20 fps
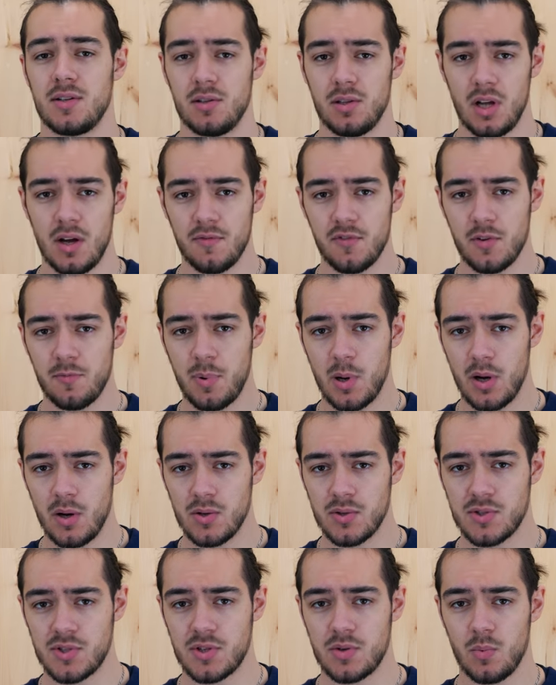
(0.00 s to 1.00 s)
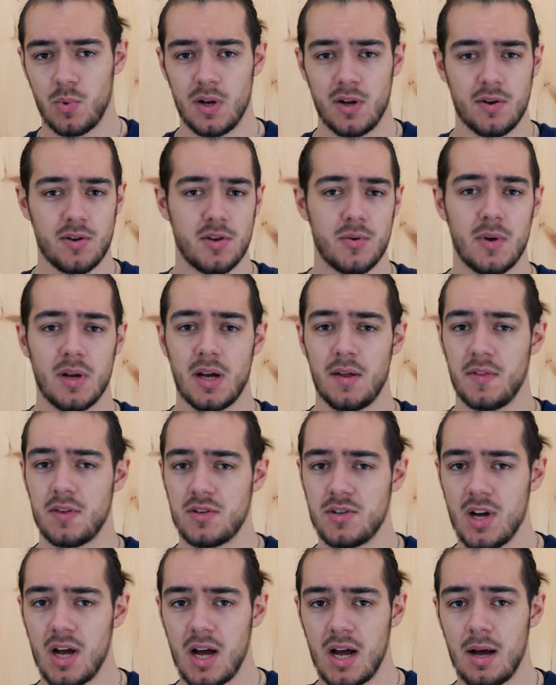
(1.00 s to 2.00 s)
love to post what you're doing on the
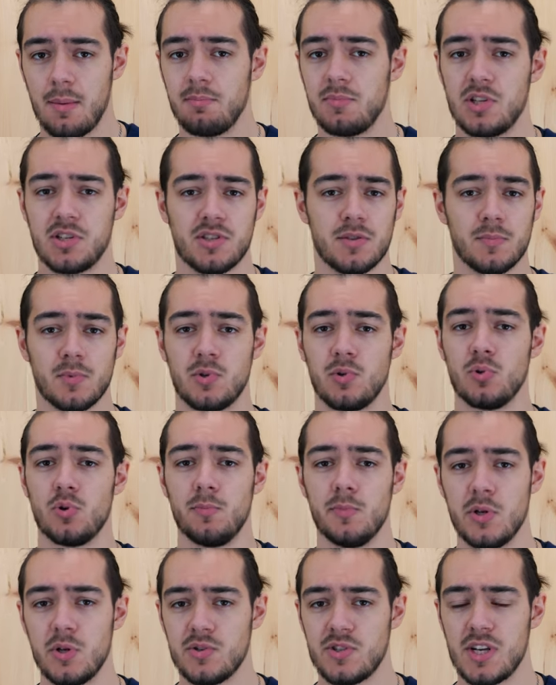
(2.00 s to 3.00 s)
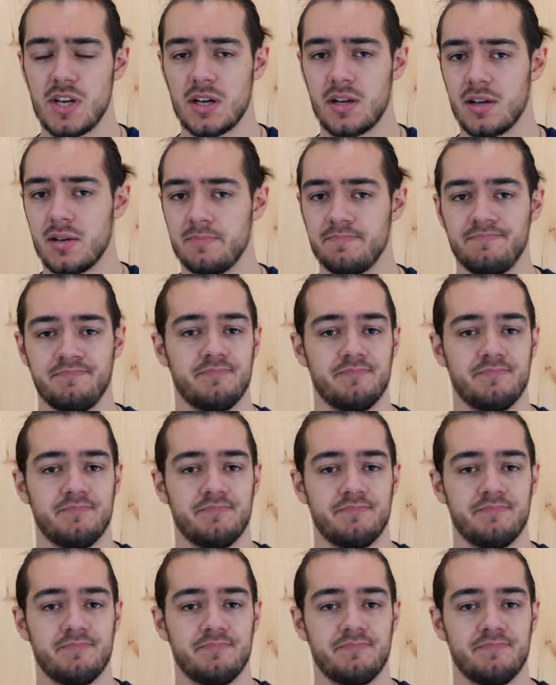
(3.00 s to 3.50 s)
job, just some cool music.